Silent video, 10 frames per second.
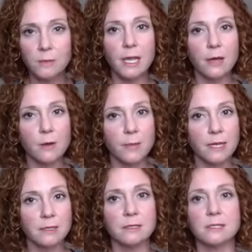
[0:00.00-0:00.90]
be
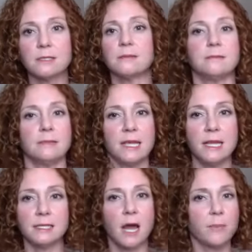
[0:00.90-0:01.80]
intermittent, eat,
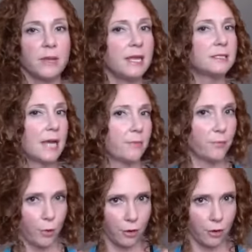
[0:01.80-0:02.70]
stop, eat type of
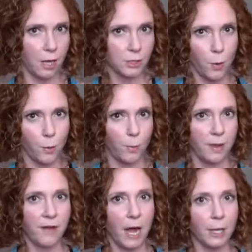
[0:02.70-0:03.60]
protocols, but we'll
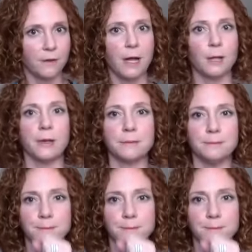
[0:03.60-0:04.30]
be following.